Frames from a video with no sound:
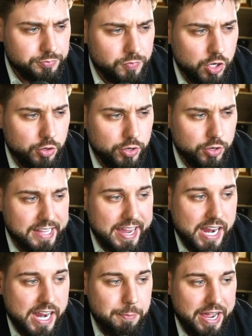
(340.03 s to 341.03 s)
look at
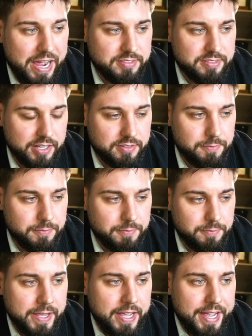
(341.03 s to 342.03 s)
AI Basket.
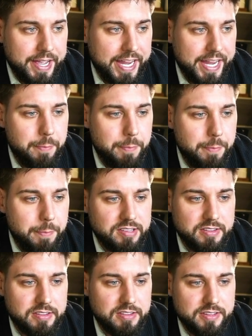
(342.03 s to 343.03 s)
AI
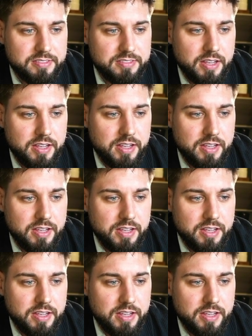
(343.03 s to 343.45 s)
Basket is